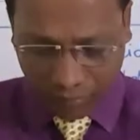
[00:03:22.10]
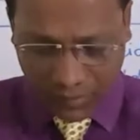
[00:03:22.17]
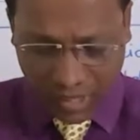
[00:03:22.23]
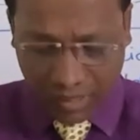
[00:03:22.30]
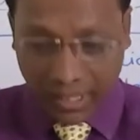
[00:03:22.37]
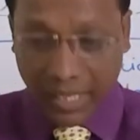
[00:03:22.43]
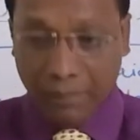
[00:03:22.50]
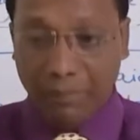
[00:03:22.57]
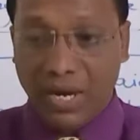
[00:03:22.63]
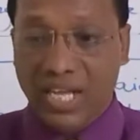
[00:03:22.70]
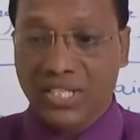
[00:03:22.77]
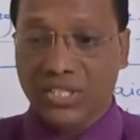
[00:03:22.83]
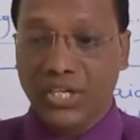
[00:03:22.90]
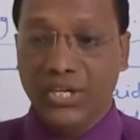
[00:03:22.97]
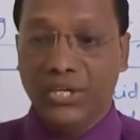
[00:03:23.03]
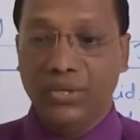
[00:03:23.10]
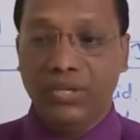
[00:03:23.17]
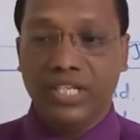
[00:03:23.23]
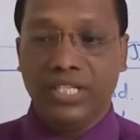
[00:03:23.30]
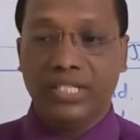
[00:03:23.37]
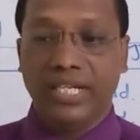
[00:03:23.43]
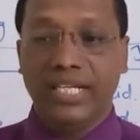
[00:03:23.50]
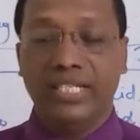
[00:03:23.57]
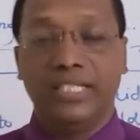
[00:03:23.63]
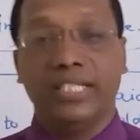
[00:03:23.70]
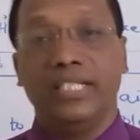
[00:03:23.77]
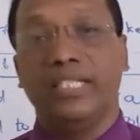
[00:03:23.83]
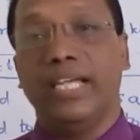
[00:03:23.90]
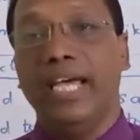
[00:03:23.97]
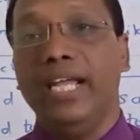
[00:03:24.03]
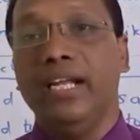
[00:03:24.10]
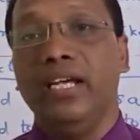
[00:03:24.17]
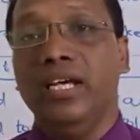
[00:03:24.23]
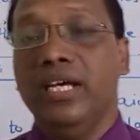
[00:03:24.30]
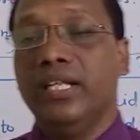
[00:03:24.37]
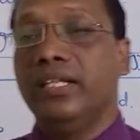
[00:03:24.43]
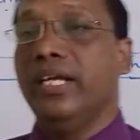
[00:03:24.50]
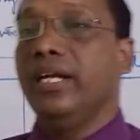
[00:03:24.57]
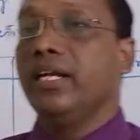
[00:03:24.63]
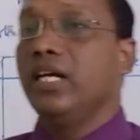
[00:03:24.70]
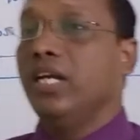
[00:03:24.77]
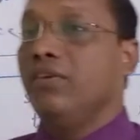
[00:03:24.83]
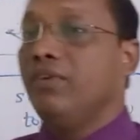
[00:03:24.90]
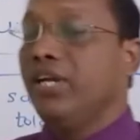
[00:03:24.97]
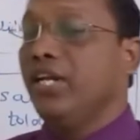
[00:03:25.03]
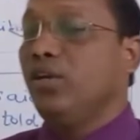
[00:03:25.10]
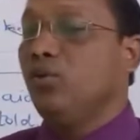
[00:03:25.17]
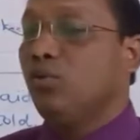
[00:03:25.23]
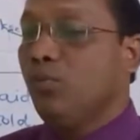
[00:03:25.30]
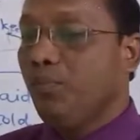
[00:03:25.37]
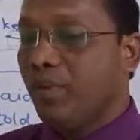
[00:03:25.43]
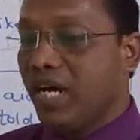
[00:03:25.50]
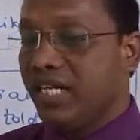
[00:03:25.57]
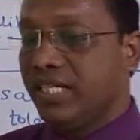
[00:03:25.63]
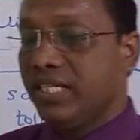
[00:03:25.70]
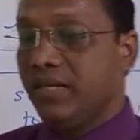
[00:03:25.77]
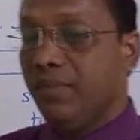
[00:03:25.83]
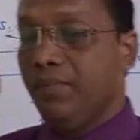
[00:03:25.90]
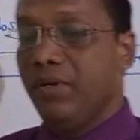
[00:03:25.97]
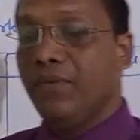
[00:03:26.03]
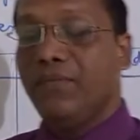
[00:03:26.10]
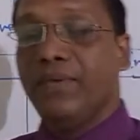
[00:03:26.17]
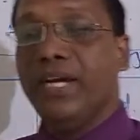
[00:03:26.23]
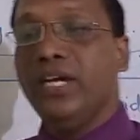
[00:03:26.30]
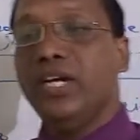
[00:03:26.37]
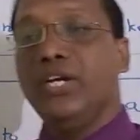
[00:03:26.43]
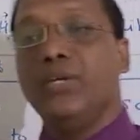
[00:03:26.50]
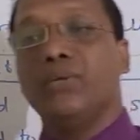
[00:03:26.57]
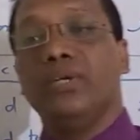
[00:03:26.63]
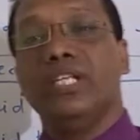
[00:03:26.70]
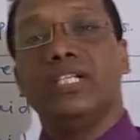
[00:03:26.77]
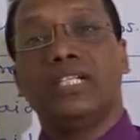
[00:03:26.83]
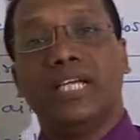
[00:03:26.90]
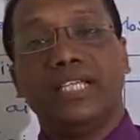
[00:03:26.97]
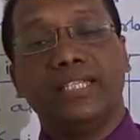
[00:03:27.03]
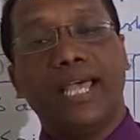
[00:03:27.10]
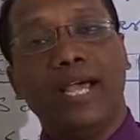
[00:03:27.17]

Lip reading: Then past continuous tense is there, then converted into past perfect continuous tense.